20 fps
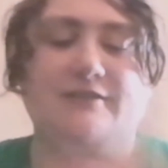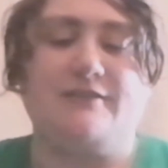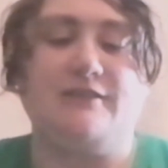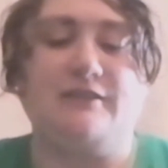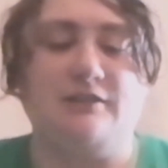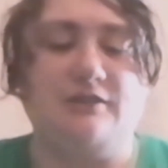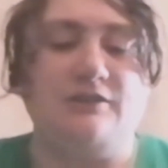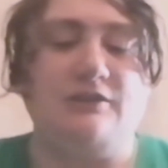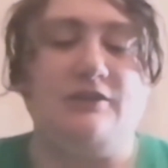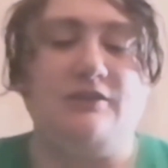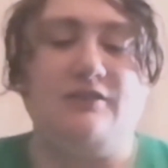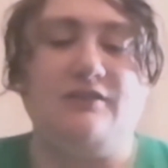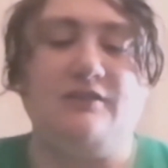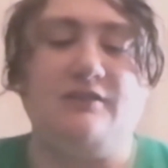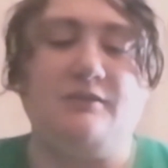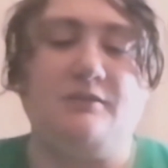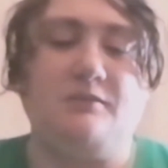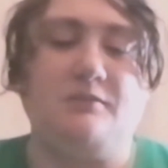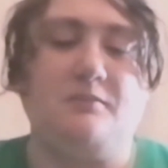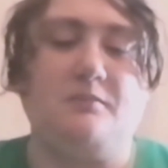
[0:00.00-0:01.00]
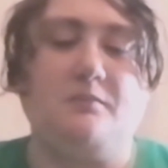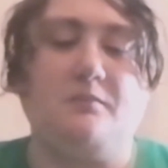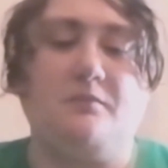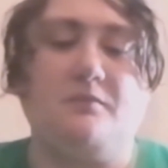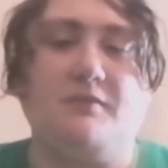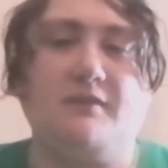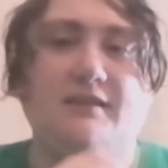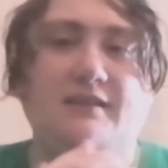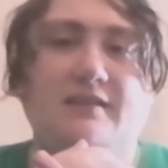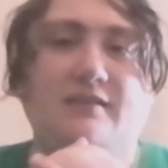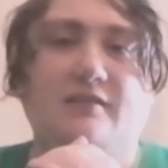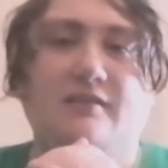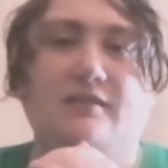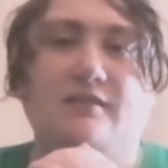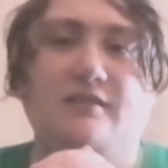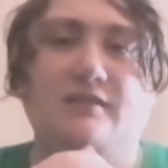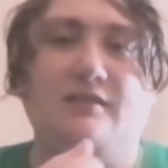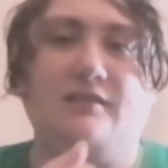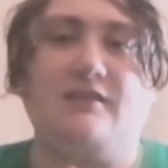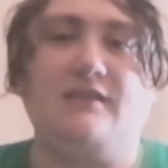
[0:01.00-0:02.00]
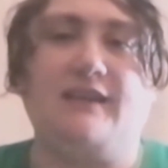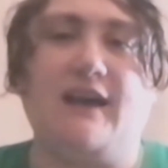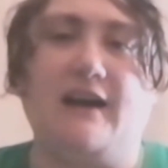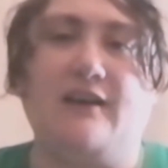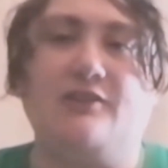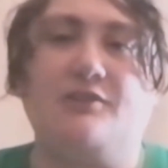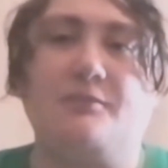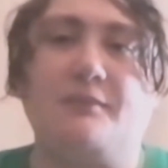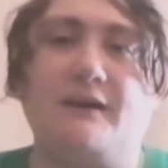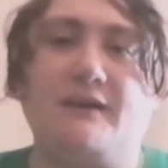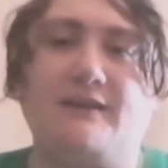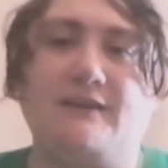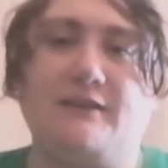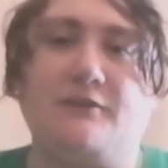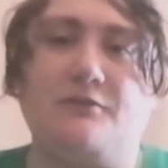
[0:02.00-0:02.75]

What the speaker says: To get to my